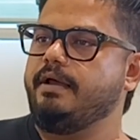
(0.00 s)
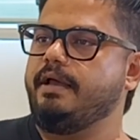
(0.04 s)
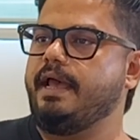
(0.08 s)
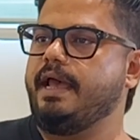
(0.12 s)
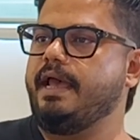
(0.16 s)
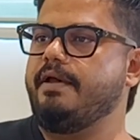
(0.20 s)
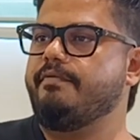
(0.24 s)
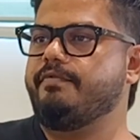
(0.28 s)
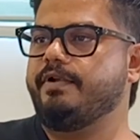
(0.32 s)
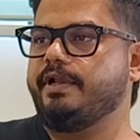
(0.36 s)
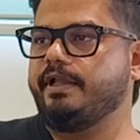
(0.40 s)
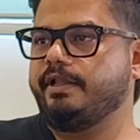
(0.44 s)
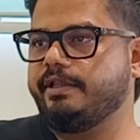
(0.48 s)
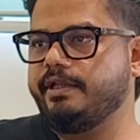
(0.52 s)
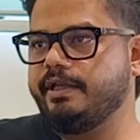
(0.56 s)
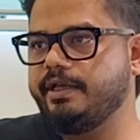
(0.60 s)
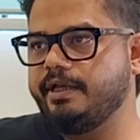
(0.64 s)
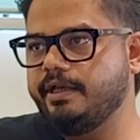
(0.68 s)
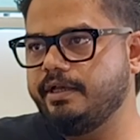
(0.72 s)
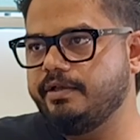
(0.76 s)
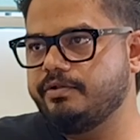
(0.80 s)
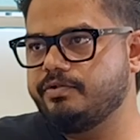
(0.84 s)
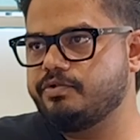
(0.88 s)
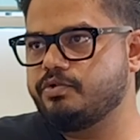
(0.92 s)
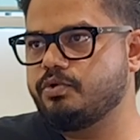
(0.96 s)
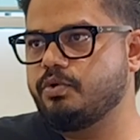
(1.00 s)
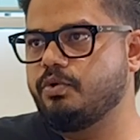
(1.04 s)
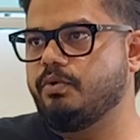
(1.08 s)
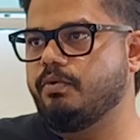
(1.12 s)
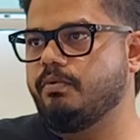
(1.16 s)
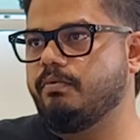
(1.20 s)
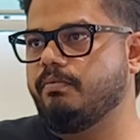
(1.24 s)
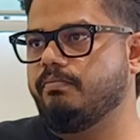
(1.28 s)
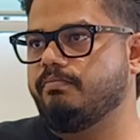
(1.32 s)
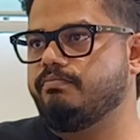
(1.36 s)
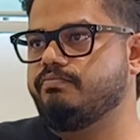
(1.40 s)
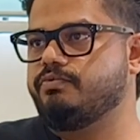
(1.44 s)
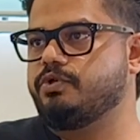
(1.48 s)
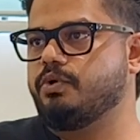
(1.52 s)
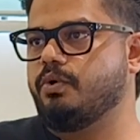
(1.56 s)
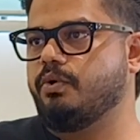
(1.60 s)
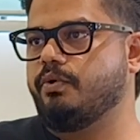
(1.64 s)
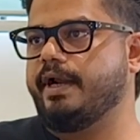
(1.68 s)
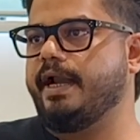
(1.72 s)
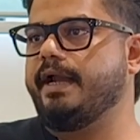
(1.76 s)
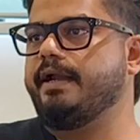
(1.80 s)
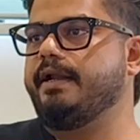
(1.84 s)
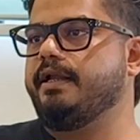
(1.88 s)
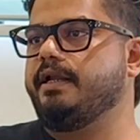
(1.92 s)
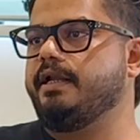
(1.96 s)
Everything is so
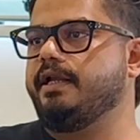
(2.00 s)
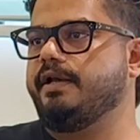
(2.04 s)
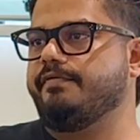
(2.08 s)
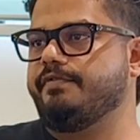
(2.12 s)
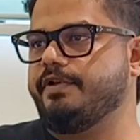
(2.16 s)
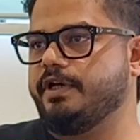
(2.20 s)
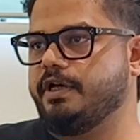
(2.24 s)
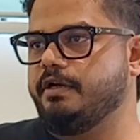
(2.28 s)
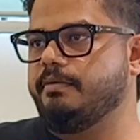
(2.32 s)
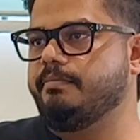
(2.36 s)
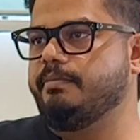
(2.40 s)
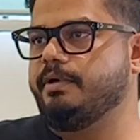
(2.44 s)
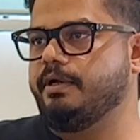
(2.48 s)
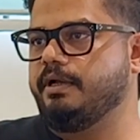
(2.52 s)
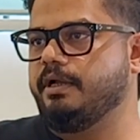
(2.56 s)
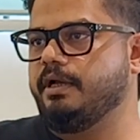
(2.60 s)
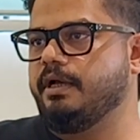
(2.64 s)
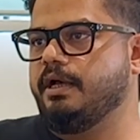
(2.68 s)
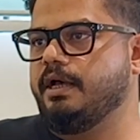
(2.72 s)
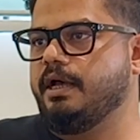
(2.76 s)
readily available.